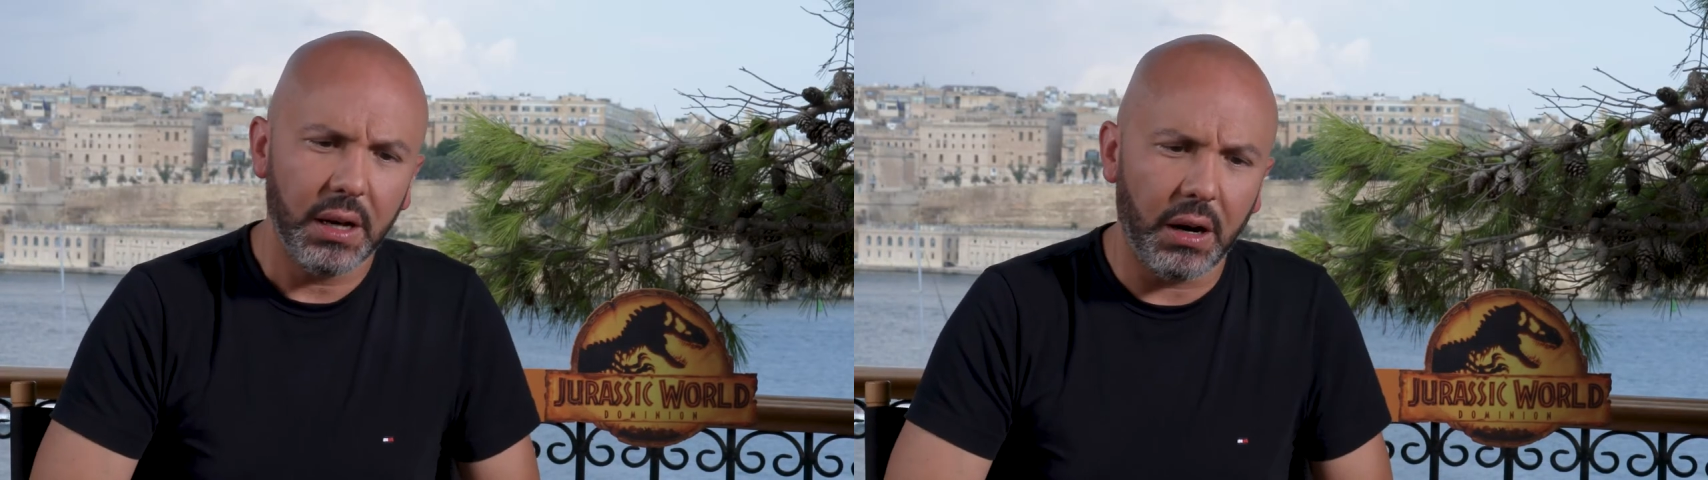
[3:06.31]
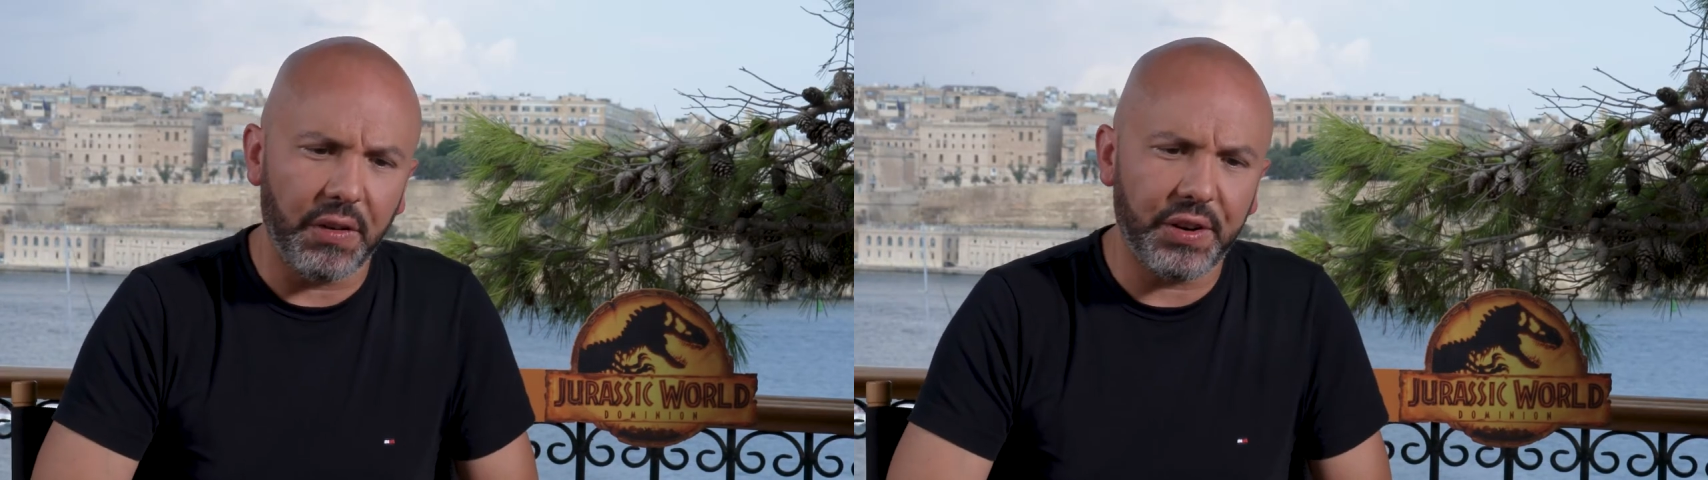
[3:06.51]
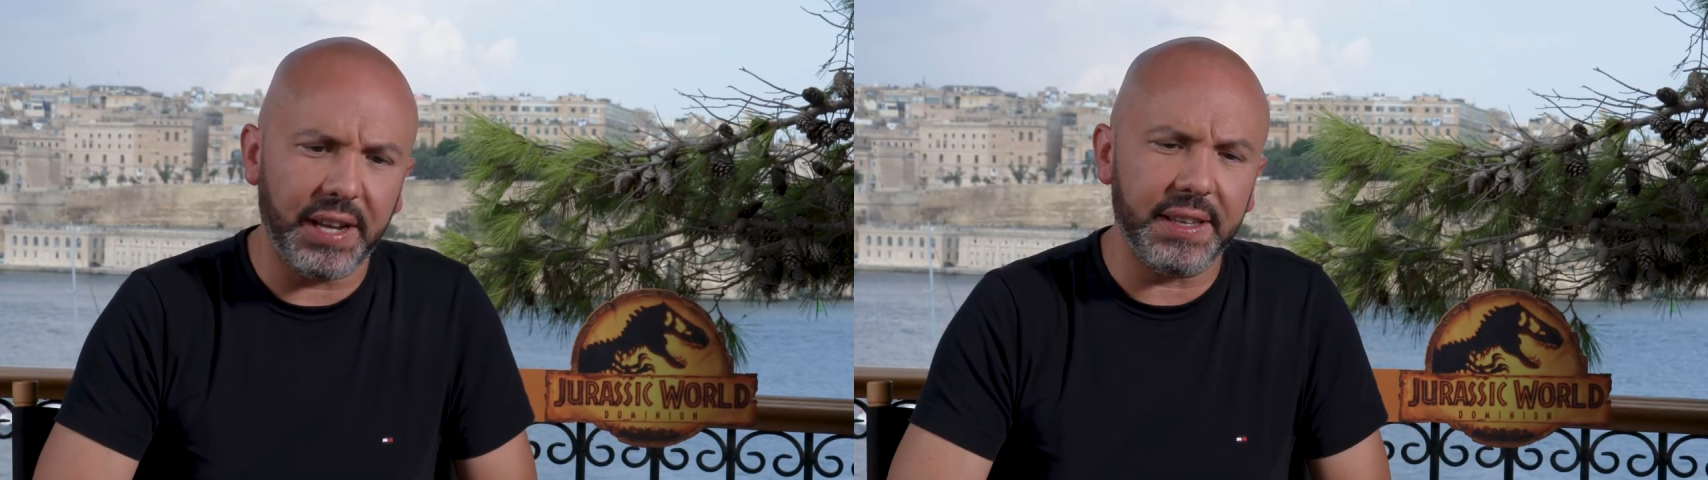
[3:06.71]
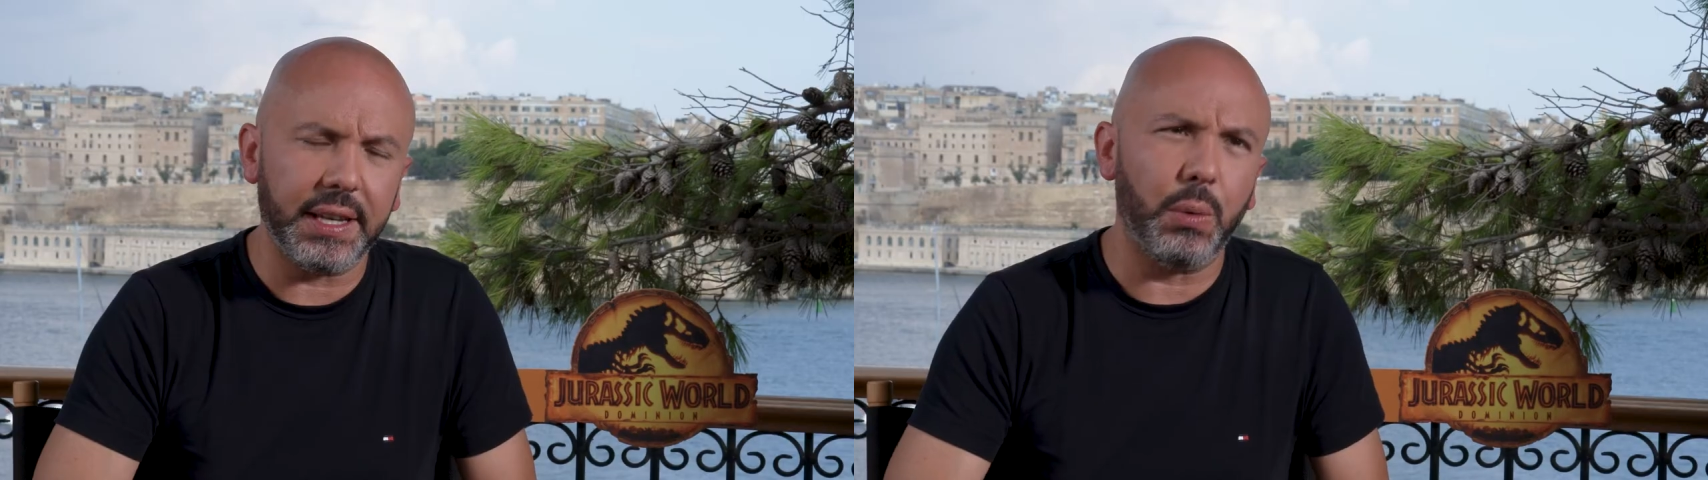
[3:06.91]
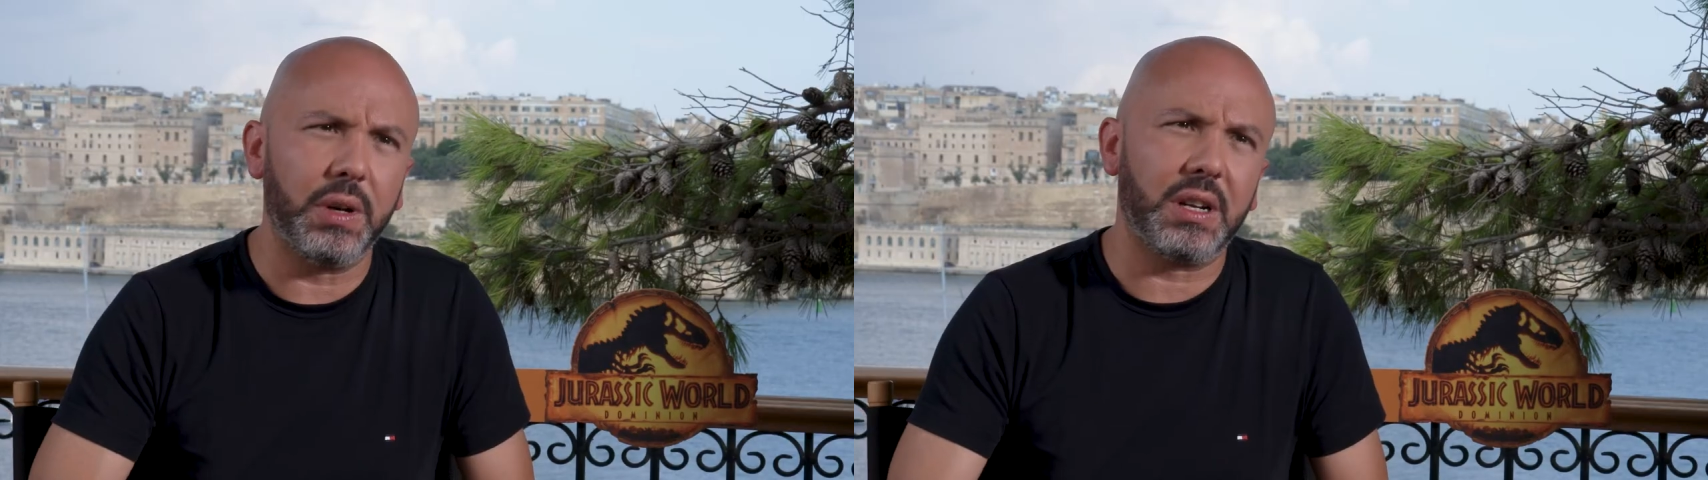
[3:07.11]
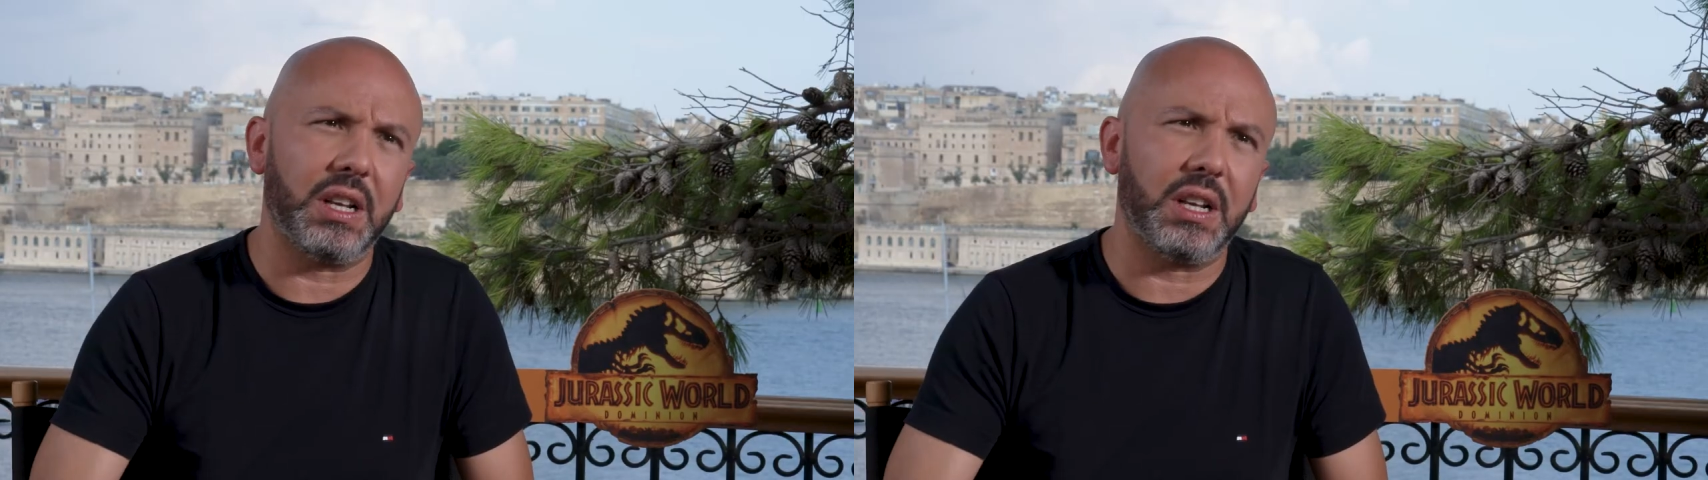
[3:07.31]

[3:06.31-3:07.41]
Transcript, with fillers: of creating a world